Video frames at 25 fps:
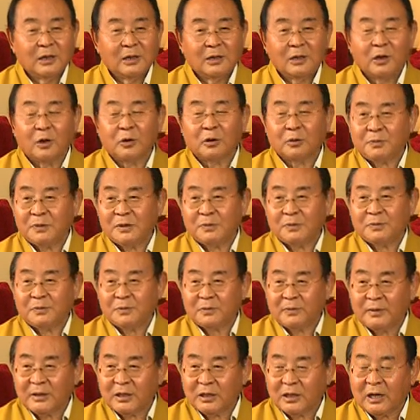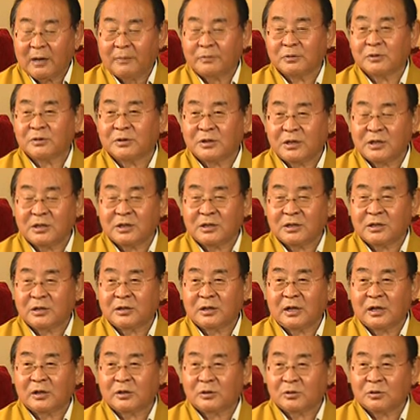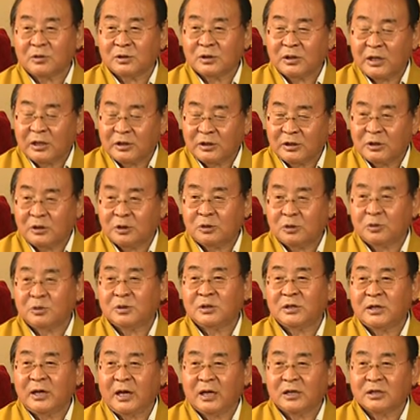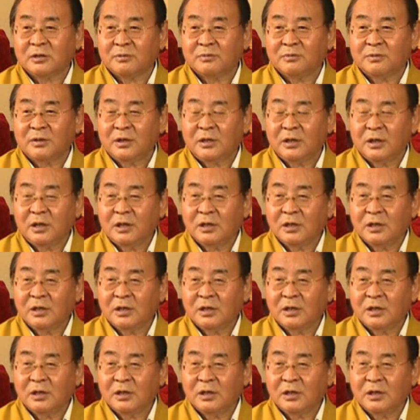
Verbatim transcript: a lot of people, when they come to teaching, they show such enthusiasm,